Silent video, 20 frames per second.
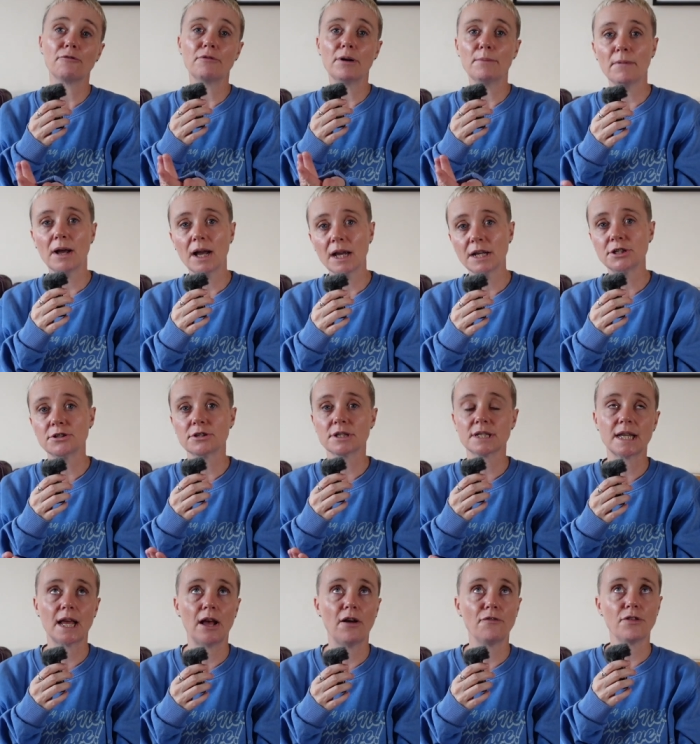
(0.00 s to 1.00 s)
remind
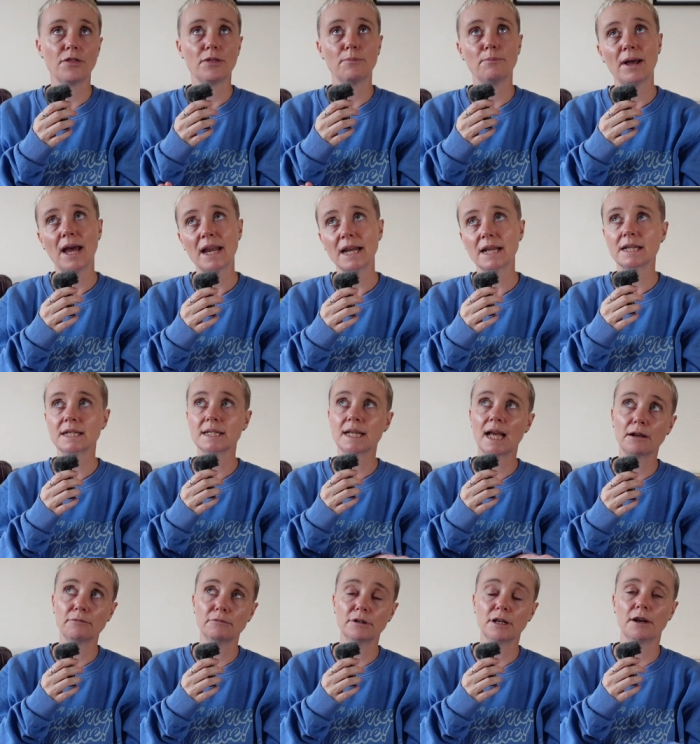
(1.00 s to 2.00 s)
yourself that the panic
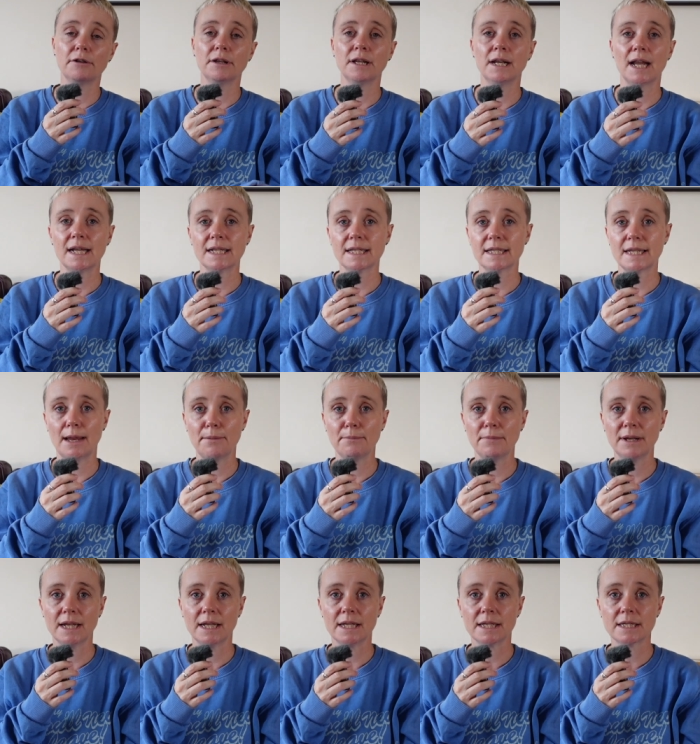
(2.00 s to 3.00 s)
attack will only last 10
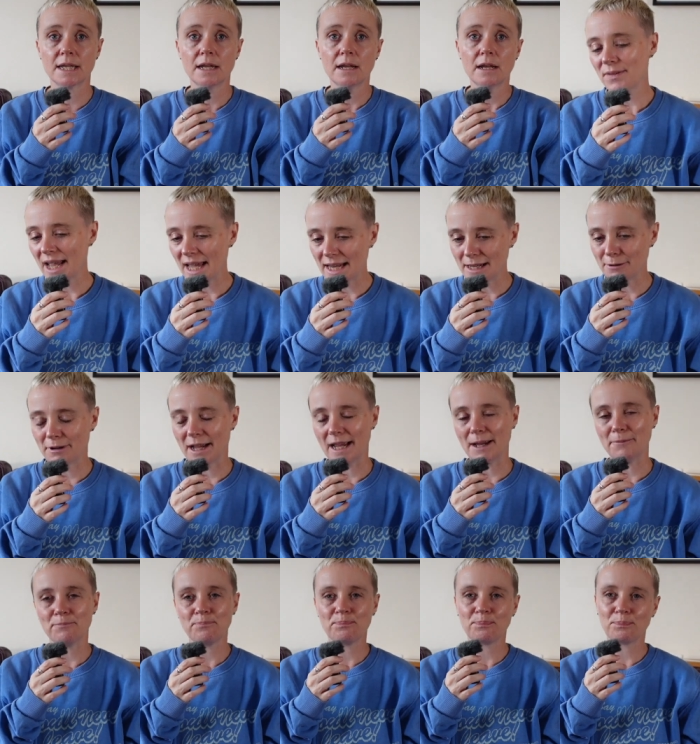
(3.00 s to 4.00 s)
minutes. Anyway,